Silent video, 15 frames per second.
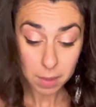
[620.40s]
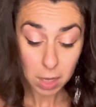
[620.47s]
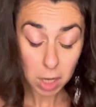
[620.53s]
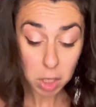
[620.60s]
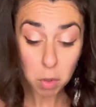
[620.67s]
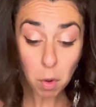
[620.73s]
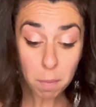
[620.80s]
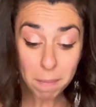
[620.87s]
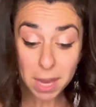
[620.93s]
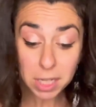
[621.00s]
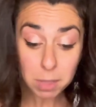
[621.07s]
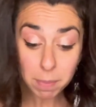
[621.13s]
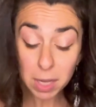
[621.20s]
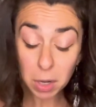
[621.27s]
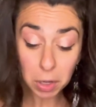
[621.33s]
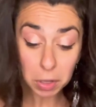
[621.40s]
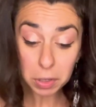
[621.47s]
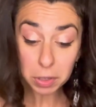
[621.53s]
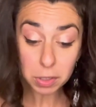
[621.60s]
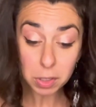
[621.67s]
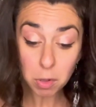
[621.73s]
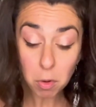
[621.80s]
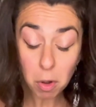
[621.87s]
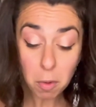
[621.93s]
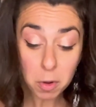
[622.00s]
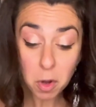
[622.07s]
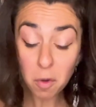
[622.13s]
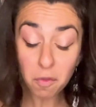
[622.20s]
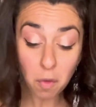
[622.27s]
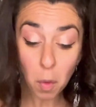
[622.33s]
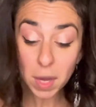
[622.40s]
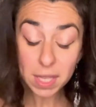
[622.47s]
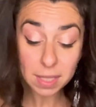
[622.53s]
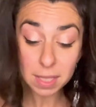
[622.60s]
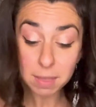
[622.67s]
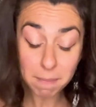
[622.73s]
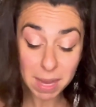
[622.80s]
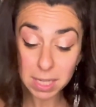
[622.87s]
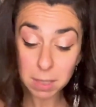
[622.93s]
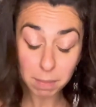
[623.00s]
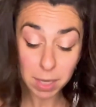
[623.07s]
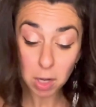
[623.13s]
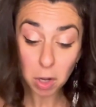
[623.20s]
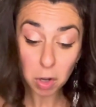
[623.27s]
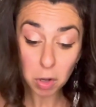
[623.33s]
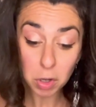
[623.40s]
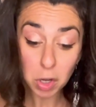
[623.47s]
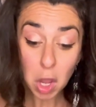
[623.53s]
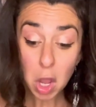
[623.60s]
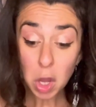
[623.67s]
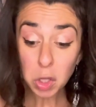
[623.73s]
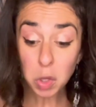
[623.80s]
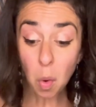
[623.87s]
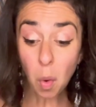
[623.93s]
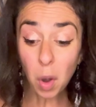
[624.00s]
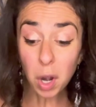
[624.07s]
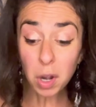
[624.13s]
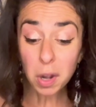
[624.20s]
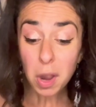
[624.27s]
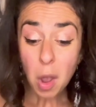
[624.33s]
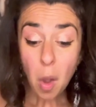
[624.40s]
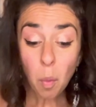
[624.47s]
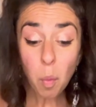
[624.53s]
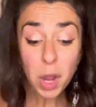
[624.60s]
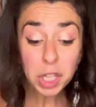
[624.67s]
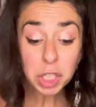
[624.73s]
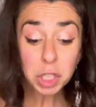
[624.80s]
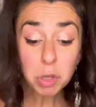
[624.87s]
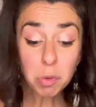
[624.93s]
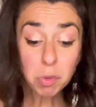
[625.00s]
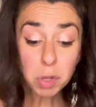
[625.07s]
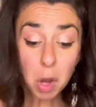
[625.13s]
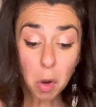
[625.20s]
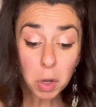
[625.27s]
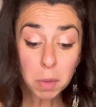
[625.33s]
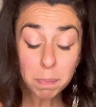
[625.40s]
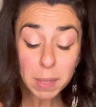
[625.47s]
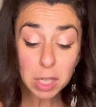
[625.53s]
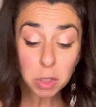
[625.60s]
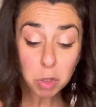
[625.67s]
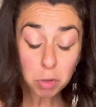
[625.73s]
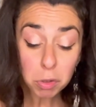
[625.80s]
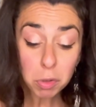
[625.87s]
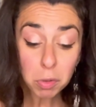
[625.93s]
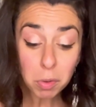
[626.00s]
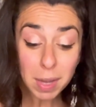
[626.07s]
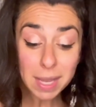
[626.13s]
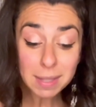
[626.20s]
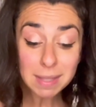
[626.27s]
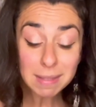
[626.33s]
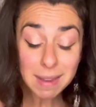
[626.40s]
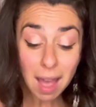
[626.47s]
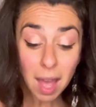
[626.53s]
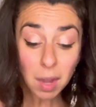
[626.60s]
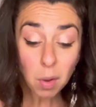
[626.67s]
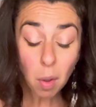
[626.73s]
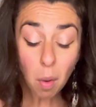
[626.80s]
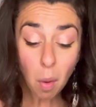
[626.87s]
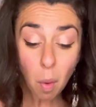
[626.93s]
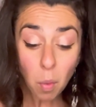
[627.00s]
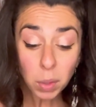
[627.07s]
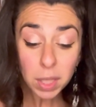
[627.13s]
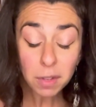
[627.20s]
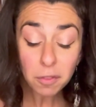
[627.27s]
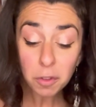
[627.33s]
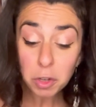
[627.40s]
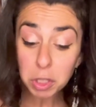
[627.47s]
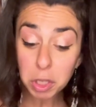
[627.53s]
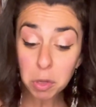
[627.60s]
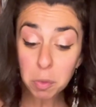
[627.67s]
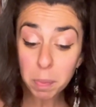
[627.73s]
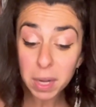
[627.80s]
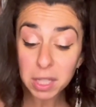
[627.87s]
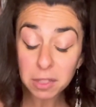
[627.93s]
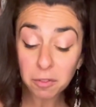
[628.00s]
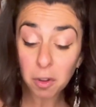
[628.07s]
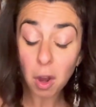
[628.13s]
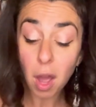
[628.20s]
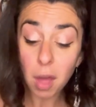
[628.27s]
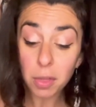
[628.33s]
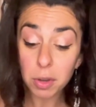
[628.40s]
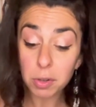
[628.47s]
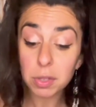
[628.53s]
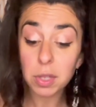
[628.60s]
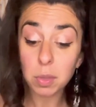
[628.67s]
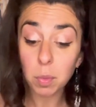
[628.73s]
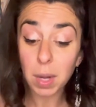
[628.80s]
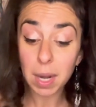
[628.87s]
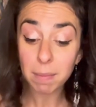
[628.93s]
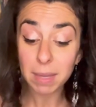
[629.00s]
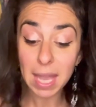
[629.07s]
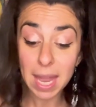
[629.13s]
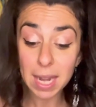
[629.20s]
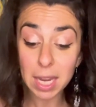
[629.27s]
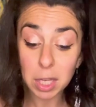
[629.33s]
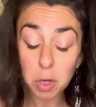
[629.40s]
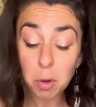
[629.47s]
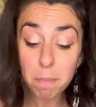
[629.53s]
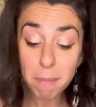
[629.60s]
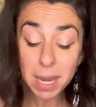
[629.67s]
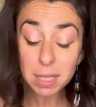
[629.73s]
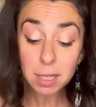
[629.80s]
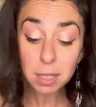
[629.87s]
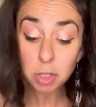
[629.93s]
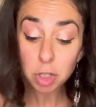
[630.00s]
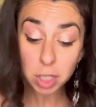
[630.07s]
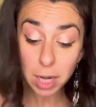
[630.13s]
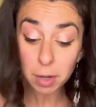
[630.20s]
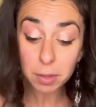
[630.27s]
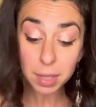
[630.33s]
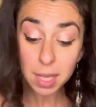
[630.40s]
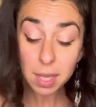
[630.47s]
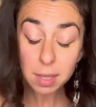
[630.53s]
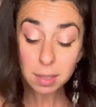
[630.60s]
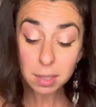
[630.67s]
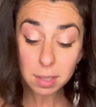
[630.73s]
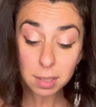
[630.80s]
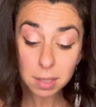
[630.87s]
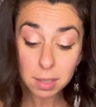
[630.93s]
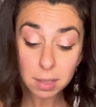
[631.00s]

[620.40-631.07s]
You are meant to be heard. Your voice is meant to be heard. What you know to be true is not only for you, but it's for others is what I'm getting. You're meant to share this.